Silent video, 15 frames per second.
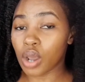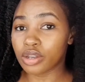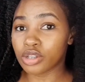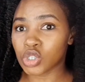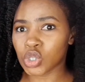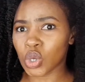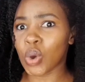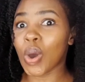
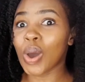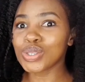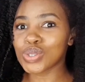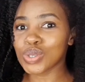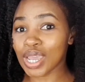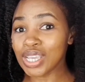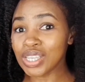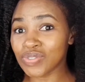So on
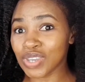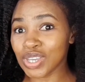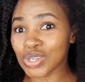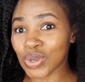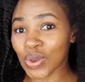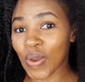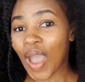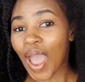today's
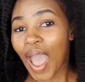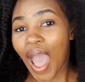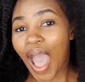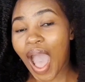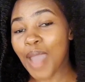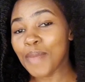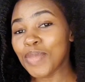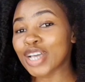video,
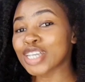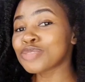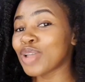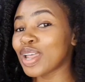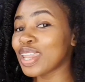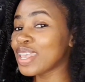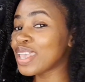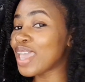I'm
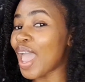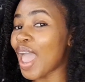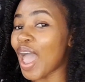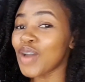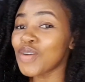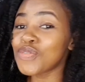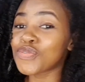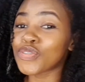explaining
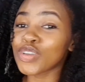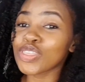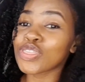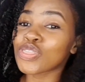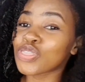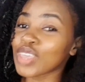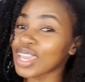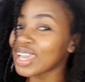
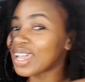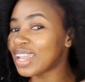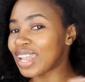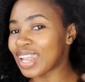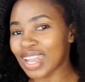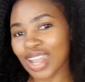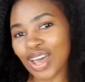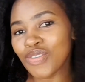everything
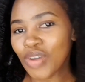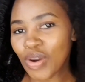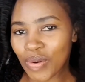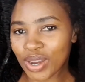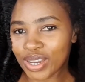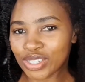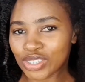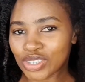
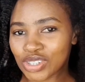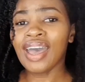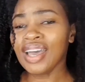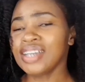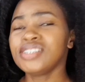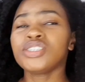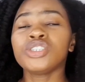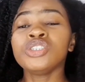leverage.
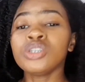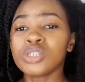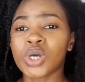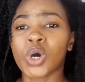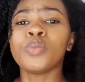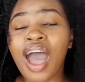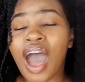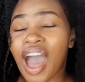And you know
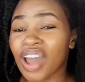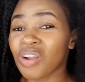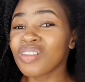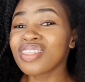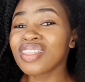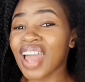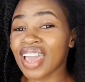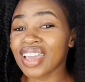me, I don't
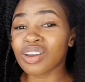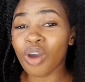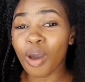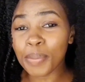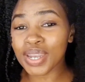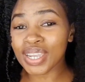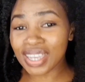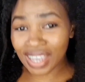like
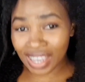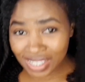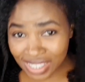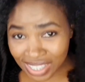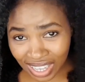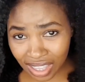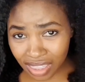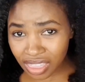
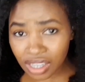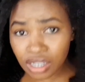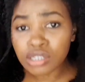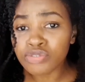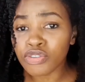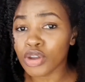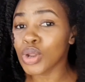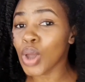complicating things
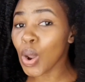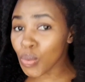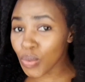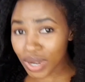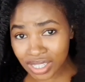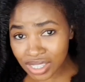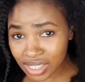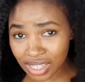for no
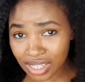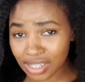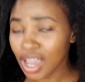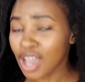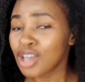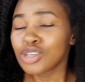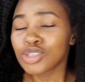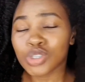reason.
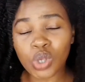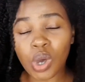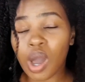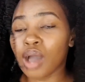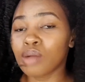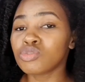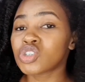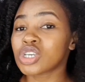So
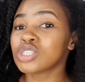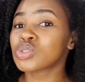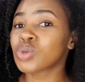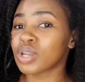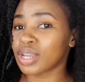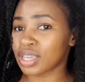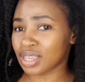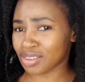I'm just
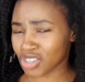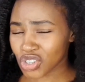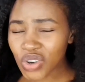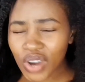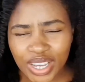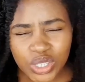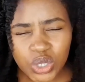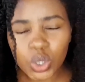gonna
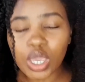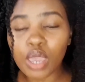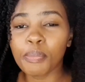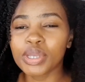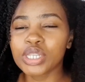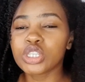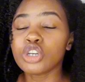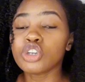try to keep
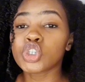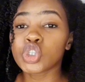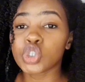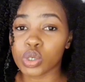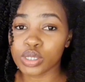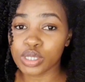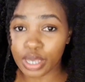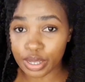it
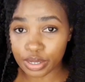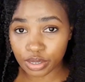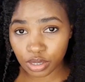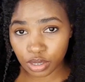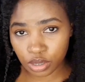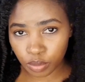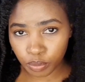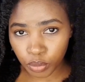short and
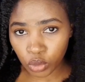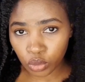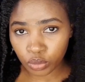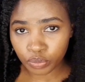simple.